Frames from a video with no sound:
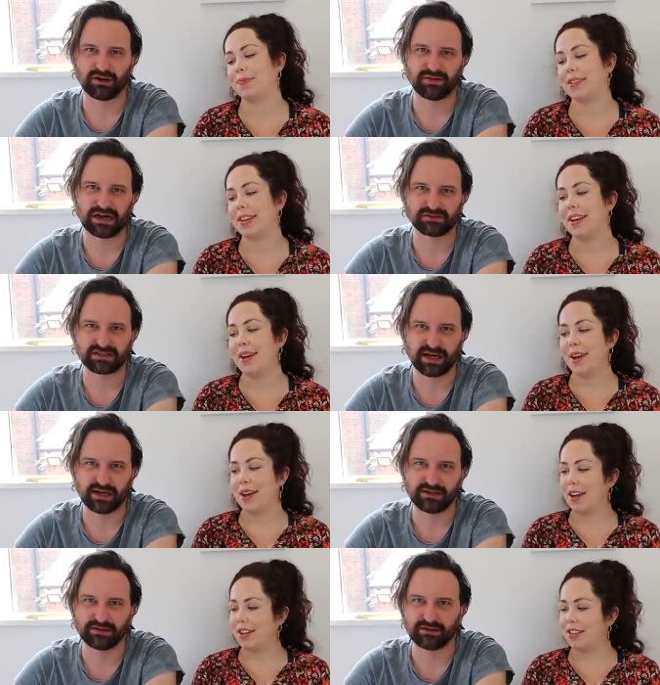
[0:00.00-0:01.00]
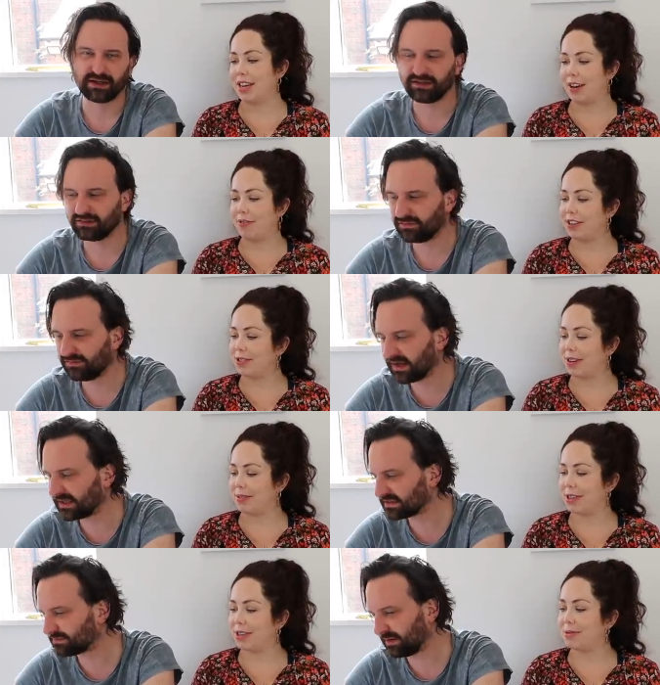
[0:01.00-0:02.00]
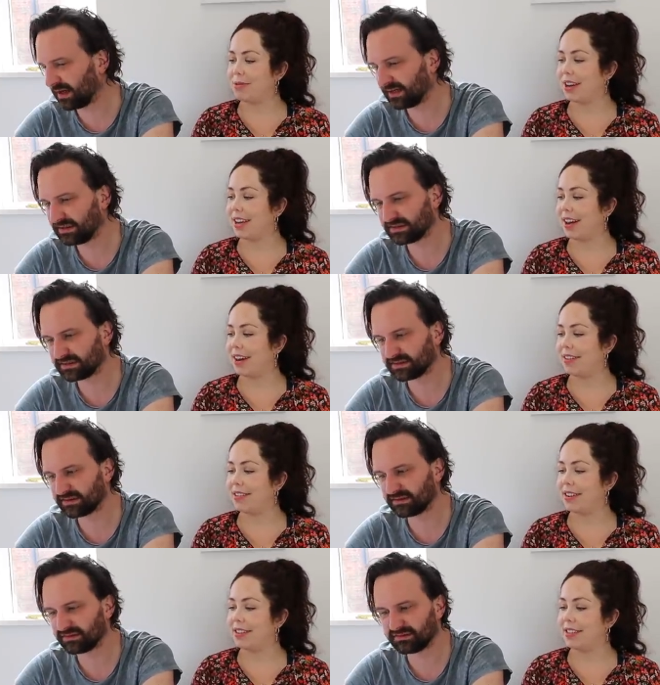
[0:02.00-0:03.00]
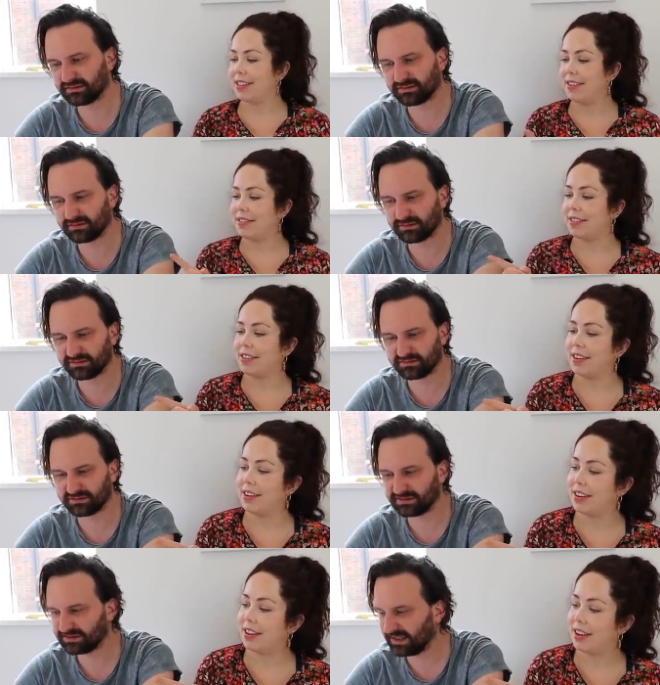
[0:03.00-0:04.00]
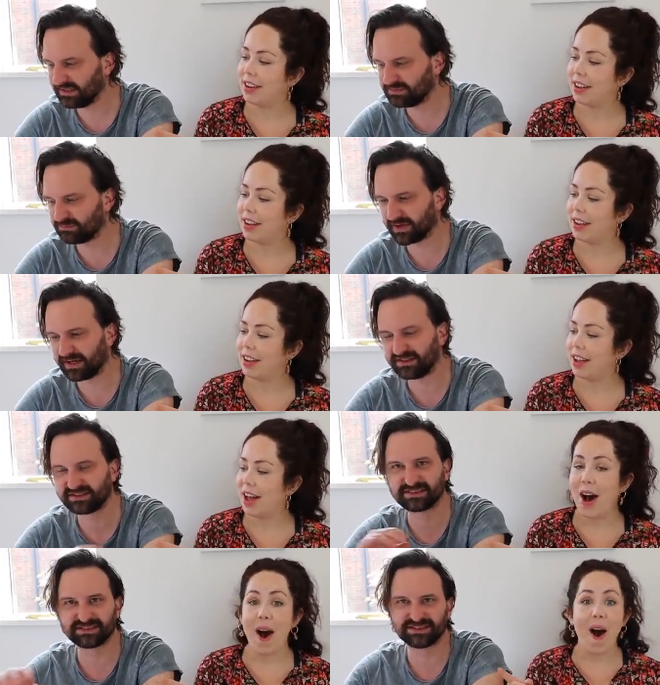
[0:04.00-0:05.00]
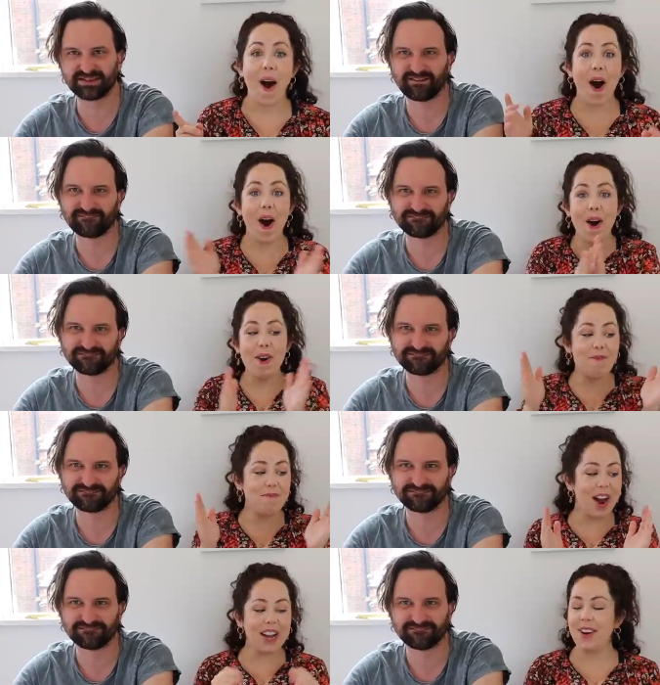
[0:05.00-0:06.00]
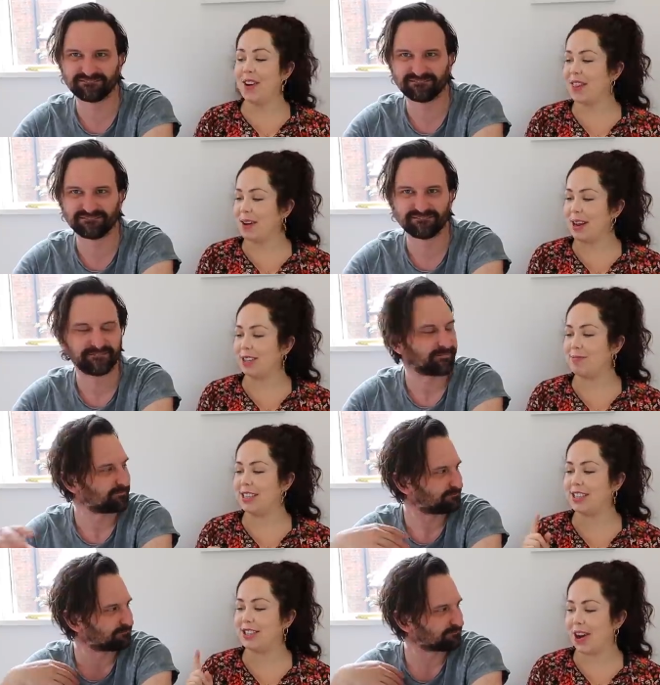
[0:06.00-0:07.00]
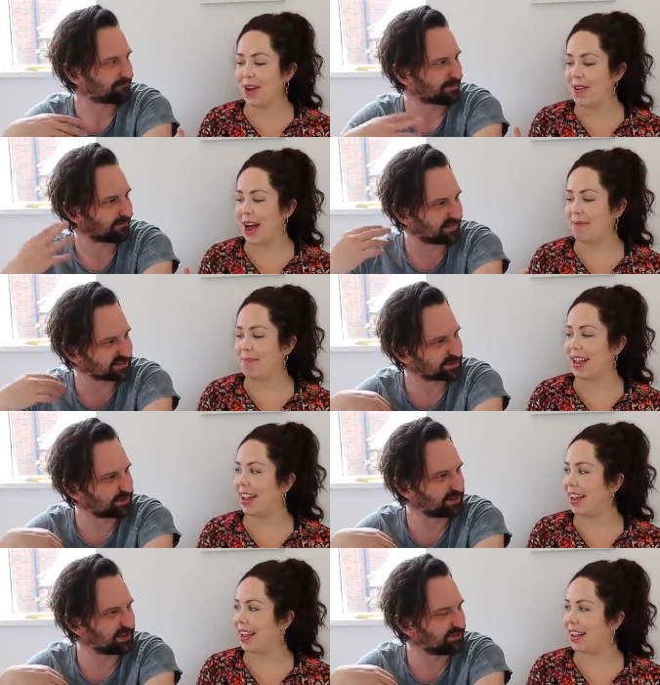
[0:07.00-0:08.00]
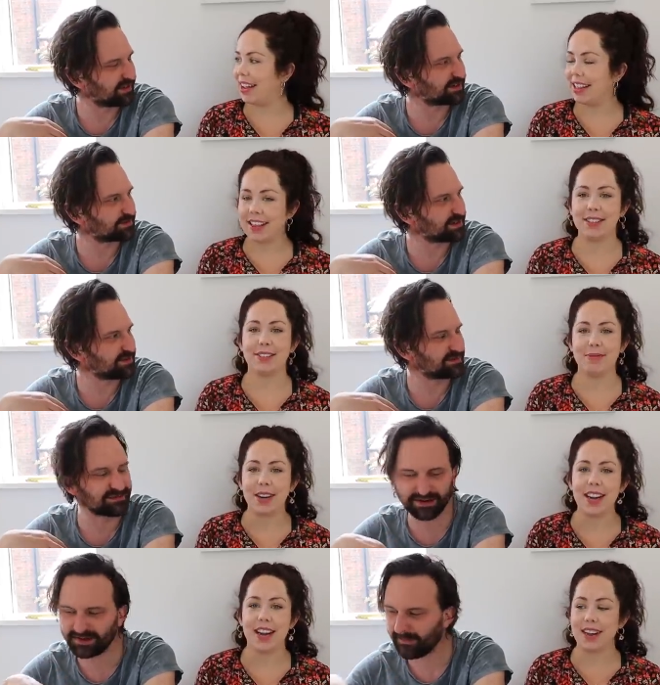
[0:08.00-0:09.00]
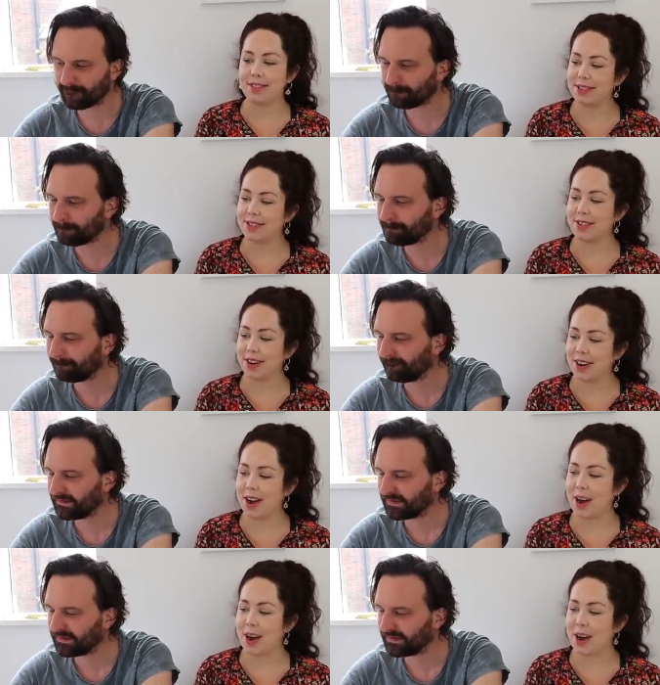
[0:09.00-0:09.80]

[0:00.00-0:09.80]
Speaker 1: half out of
Speaker 2: ten. Yeah, in which first one place. out. Is it that one?
Speaker 1: Sainsbury's.
Speaker 2: Oh my god, that makes me so happy. That's the one that you had when That's you were growing up. That's the one I had up. when I was growing